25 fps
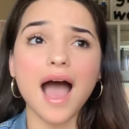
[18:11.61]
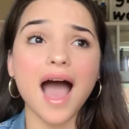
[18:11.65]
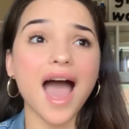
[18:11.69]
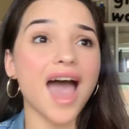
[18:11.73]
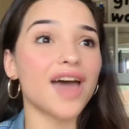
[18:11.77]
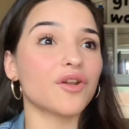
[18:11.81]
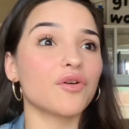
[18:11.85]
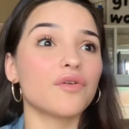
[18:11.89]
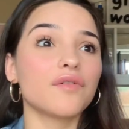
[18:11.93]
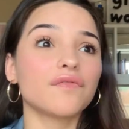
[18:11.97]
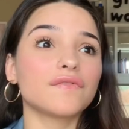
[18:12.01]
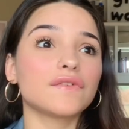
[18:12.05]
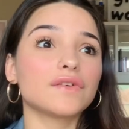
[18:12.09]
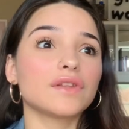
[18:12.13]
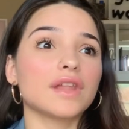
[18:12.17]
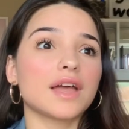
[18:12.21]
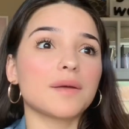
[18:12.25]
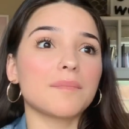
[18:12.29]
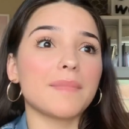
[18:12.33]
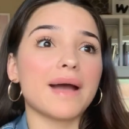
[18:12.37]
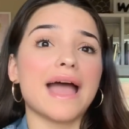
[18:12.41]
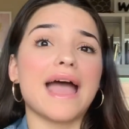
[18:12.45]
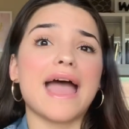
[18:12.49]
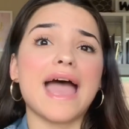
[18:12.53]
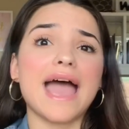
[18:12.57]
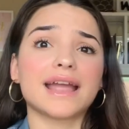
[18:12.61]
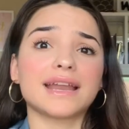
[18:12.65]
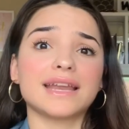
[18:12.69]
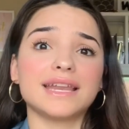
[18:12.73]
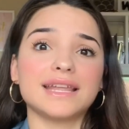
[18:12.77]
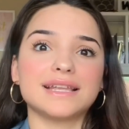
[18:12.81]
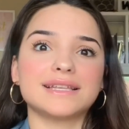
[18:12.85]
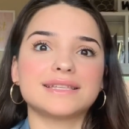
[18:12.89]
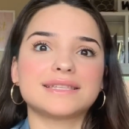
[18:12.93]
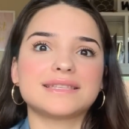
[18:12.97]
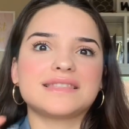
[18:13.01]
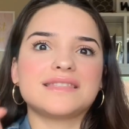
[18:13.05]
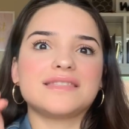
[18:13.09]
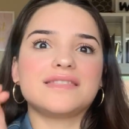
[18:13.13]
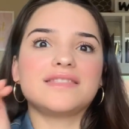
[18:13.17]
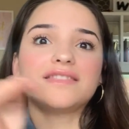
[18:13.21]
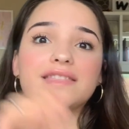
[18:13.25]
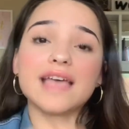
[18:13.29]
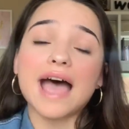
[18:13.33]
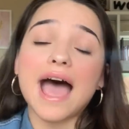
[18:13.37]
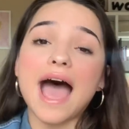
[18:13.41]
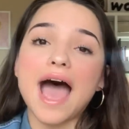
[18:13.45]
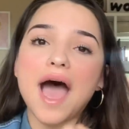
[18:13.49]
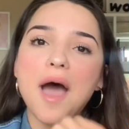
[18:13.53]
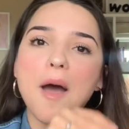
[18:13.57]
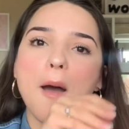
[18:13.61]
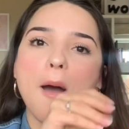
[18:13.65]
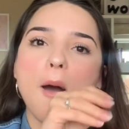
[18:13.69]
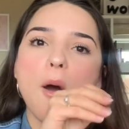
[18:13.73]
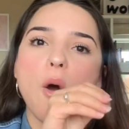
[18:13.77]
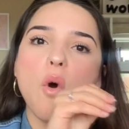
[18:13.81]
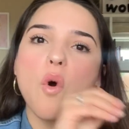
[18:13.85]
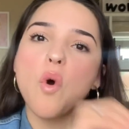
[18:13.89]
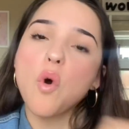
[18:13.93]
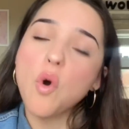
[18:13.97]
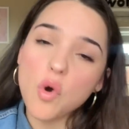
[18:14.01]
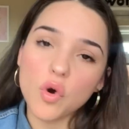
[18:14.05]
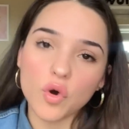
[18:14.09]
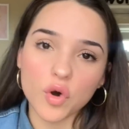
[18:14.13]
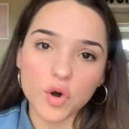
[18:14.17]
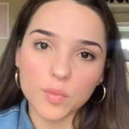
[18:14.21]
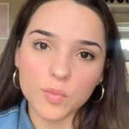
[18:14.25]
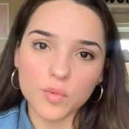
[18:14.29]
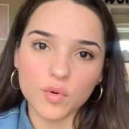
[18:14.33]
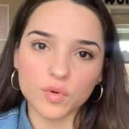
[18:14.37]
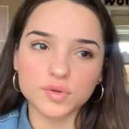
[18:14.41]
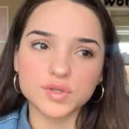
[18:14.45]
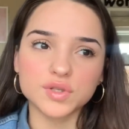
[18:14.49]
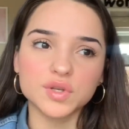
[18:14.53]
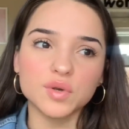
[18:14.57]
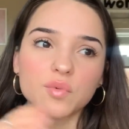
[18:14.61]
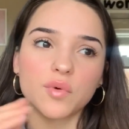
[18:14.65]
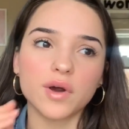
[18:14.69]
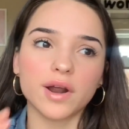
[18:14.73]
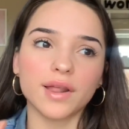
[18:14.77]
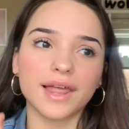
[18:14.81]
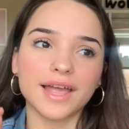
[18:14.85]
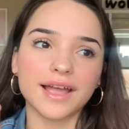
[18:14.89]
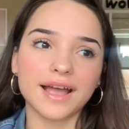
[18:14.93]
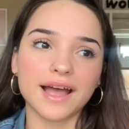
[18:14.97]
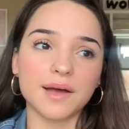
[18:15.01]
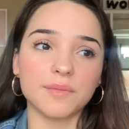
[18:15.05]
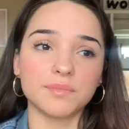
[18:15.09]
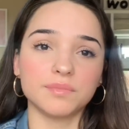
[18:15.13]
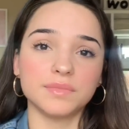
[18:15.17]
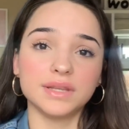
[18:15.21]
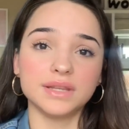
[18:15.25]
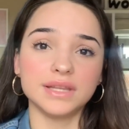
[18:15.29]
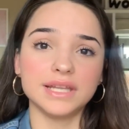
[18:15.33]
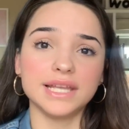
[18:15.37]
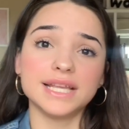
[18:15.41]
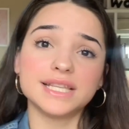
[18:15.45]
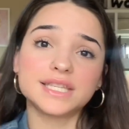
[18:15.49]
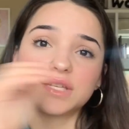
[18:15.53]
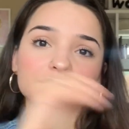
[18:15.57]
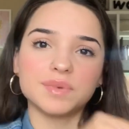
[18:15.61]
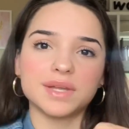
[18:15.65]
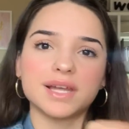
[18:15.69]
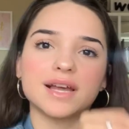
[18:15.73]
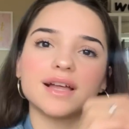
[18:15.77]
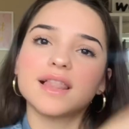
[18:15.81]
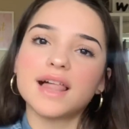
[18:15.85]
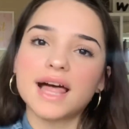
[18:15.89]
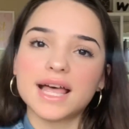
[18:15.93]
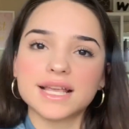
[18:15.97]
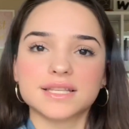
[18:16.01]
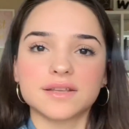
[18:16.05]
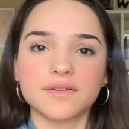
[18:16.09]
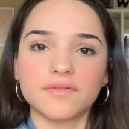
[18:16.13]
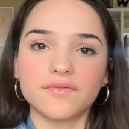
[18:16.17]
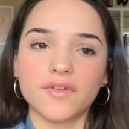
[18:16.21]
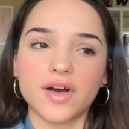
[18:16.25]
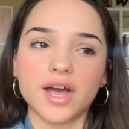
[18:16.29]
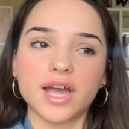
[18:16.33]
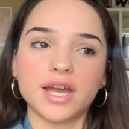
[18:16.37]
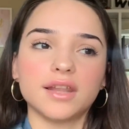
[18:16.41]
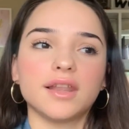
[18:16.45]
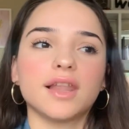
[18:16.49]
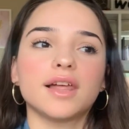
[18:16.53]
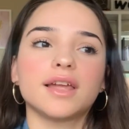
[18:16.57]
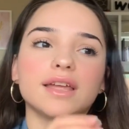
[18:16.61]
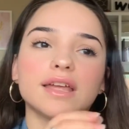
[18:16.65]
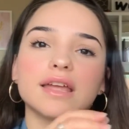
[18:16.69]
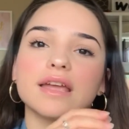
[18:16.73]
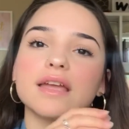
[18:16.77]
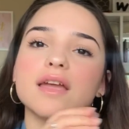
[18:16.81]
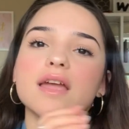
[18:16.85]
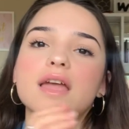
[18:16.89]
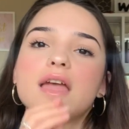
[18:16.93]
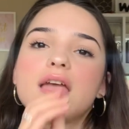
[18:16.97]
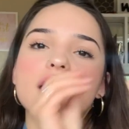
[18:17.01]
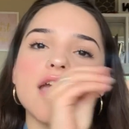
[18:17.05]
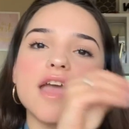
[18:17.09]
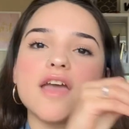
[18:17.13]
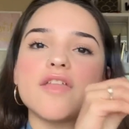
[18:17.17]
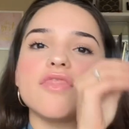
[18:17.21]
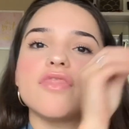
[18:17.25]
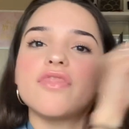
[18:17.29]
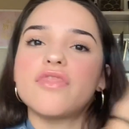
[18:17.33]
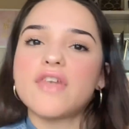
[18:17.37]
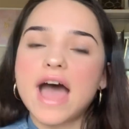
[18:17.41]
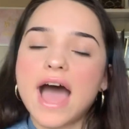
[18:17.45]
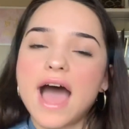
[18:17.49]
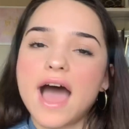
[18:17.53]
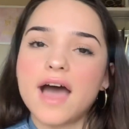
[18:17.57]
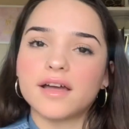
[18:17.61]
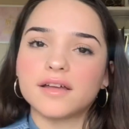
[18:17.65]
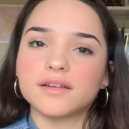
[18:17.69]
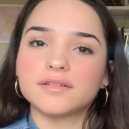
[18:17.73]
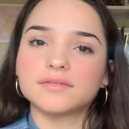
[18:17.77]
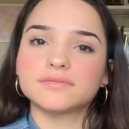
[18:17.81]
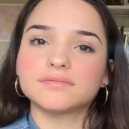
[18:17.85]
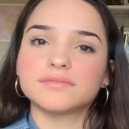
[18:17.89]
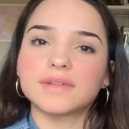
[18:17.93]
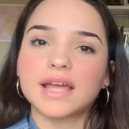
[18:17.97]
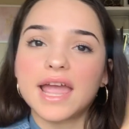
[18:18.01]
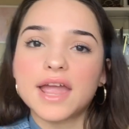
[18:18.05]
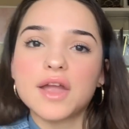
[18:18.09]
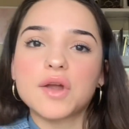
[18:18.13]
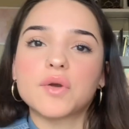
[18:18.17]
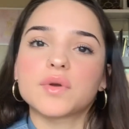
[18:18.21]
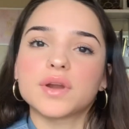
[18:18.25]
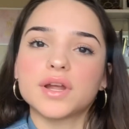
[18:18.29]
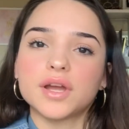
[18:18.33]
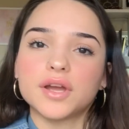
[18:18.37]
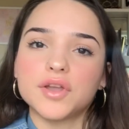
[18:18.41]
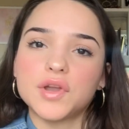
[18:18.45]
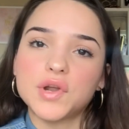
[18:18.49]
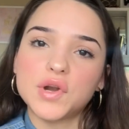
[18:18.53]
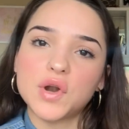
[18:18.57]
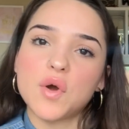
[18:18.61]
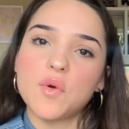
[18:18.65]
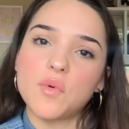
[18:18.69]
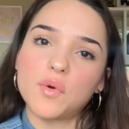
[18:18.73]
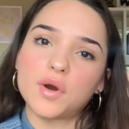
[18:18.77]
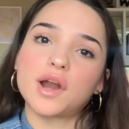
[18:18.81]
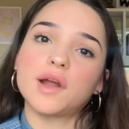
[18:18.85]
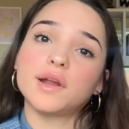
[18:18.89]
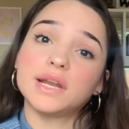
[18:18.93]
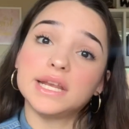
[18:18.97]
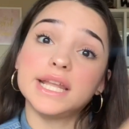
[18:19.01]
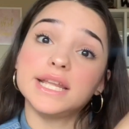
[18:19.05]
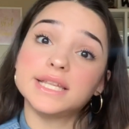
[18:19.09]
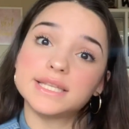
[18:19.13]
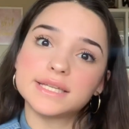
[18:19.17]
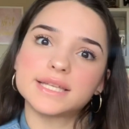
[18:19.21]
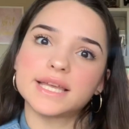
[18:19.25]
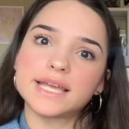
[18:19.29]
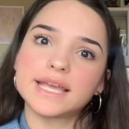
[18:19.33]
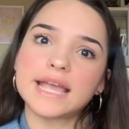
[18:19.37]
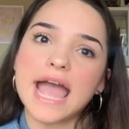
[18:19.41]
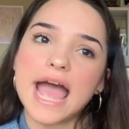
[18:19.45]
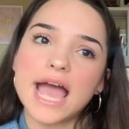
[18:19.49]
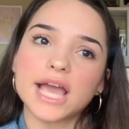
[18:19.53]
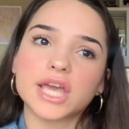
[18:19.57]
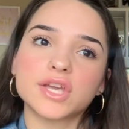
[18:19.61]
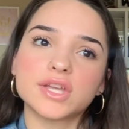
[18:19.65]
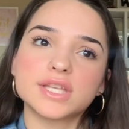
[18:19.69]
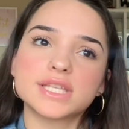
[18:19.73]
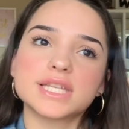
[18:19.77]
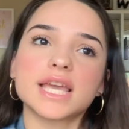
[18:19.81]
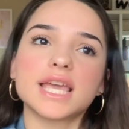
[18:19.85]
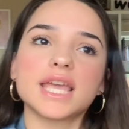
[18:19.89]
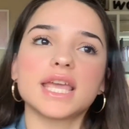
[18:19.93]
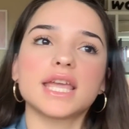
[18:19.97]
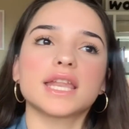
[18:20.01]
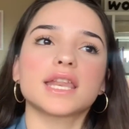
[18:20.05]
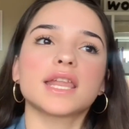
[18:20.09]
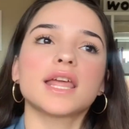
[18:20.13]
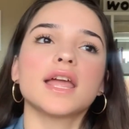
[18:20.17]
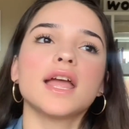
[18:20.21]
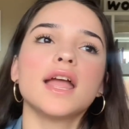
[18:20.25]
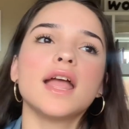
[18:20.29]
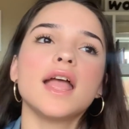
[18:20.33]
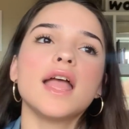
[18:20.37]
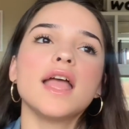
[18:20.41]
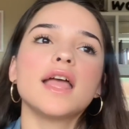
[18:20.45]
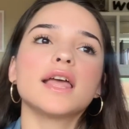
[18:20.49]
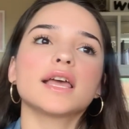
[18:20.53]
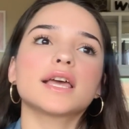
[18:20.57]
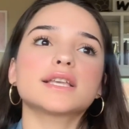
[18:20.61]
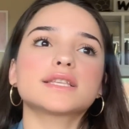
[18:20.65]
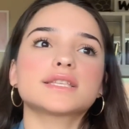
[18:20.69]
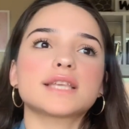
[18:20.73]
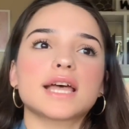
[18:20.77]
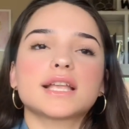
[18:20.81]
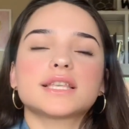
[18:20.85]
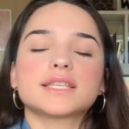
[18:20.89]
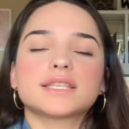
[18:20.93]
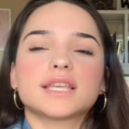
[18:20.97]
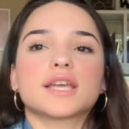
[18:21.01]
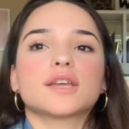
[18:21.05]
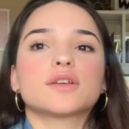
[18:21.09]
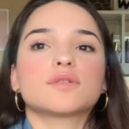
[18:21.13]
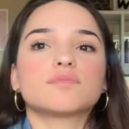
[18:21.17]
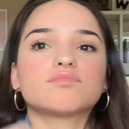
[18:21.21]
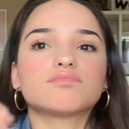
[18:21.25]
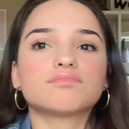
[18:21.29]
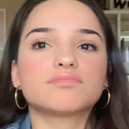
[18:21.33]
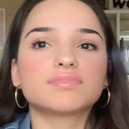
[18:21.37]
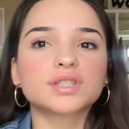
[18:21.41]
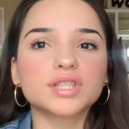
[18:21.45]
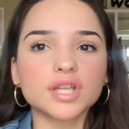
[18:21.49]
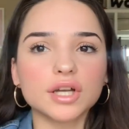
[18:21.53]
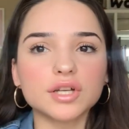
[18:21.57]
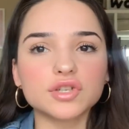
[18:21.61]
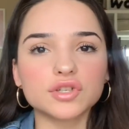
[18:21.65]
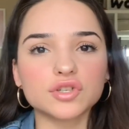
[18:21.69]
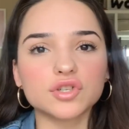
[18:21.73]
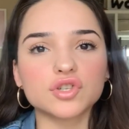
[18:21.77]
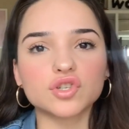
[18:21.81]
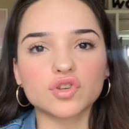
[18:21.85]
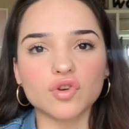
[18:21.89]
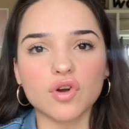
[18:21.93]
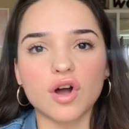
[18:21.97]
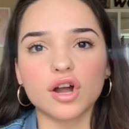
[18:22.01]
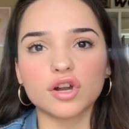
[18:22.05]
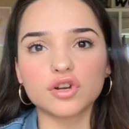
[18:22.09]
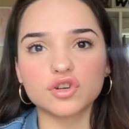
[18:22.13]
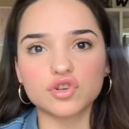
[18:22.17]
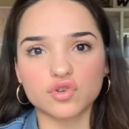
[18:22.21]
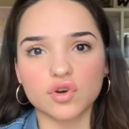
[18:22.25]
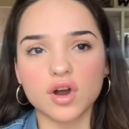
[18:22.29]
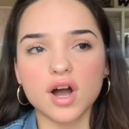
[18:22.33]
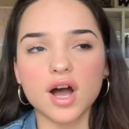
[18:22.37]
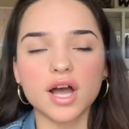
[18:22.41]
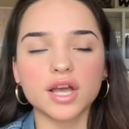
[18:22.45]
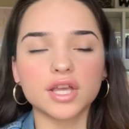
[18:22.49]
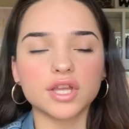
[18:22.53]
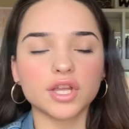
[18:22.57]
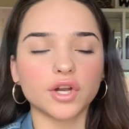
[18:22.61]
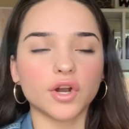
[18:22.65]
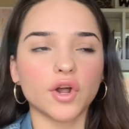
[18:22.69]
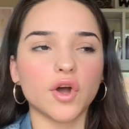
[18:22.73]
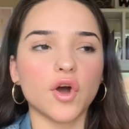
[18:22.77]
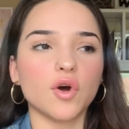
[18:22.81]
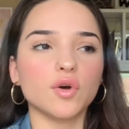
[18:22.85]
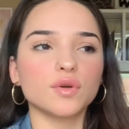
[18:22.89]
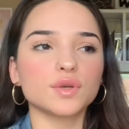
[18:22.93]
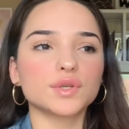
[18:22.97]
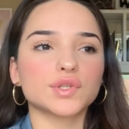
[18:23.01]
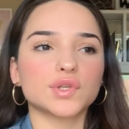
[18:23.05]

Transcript: I don't feel like my acne is that horrible to where, like, I need to be classified, like, in that area, you know, where I need to take Accutane, because that's, like, such a strong drug, you know?